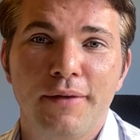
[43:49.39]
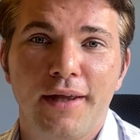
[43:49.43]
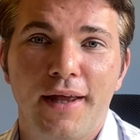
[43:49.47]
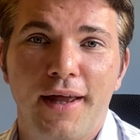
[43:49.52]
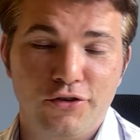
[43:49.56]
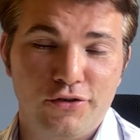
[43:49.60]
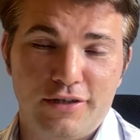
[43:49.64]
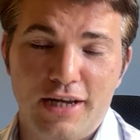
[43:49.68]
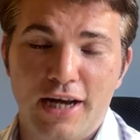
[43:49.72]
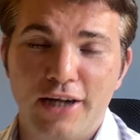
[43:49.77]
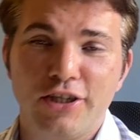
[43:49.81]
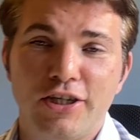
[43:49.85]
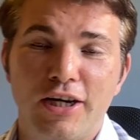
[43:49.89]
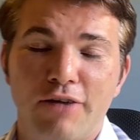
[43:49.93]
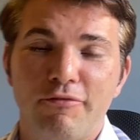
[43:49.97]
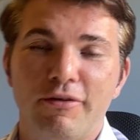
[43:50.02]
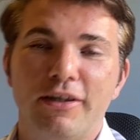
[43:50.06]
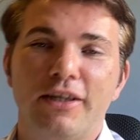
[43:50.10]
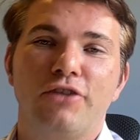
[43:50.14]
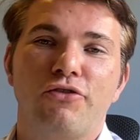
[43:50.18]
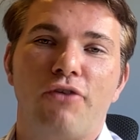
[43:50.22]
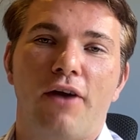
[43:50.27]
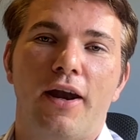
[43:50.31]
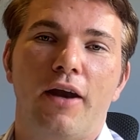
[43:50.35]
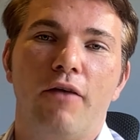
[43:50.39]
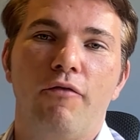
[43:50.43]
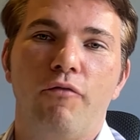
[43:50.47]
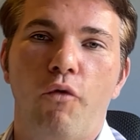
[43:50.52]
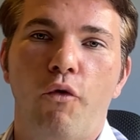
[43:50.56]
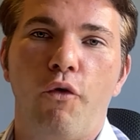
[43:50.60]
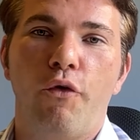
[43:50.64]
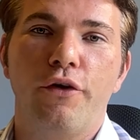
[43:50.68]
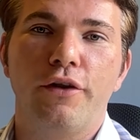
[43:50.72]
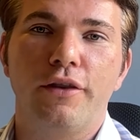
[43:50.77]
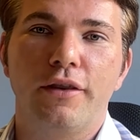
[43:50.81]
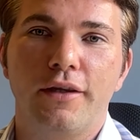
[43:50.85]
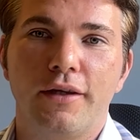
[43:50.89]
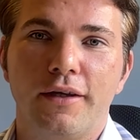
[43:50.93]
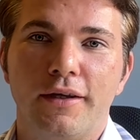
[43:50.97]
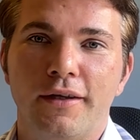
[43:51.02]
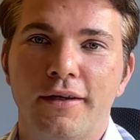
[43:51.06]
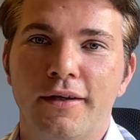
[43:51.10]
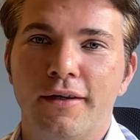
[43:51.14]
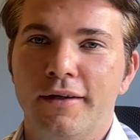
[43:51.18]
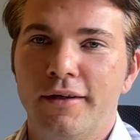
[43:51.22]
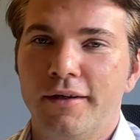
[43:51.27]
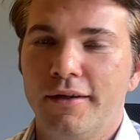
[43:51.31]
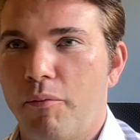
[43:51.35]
I generally try and avoid the